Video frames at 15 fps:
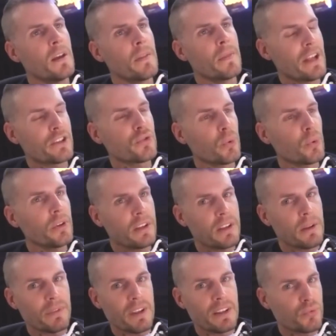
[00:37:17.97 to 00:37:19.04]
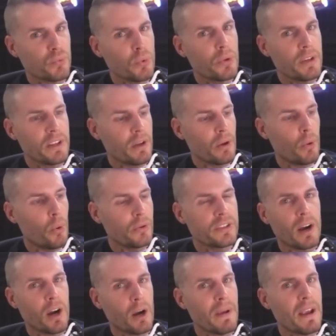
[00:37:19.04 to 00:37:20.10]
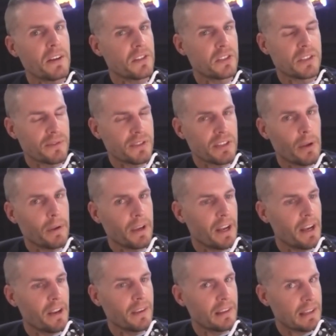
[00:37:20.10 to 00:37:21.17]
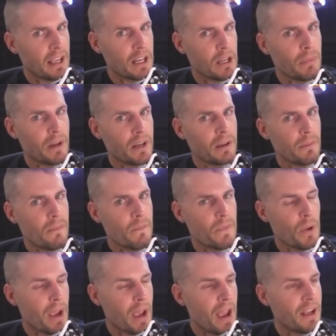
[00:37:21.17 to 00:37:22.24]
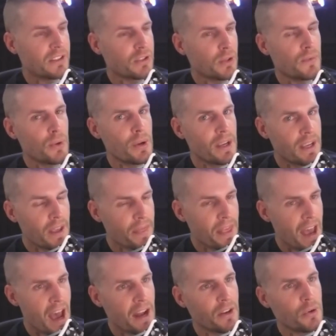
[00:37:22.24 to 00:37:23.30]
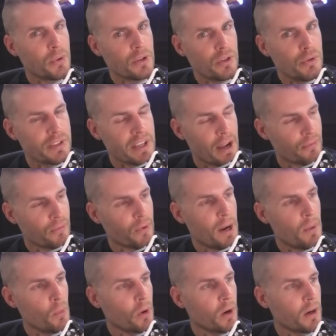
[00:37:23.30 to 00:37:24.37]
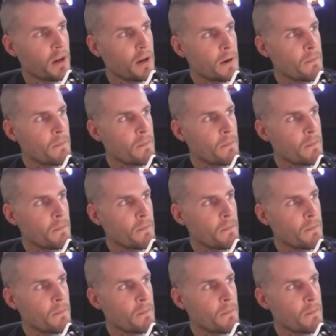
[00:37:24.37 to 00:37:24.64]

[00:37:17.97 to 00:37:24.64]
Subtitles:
That's really the whole entire basis of selling anything to anybody. Okay. And so if you can get that and you can use that framework,